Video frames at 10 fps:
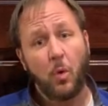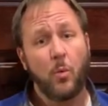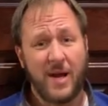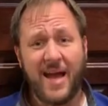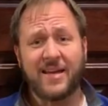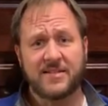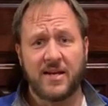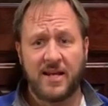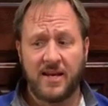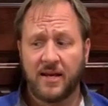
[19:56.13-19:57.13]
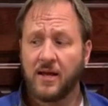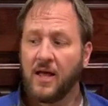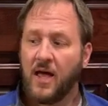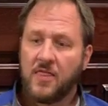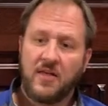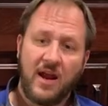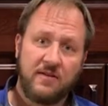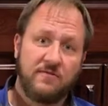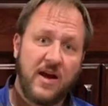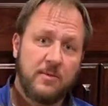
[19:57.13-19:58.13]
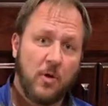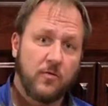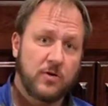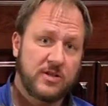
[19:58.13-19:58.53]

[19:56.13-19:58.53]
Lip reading: When I get done eating, then I invite him over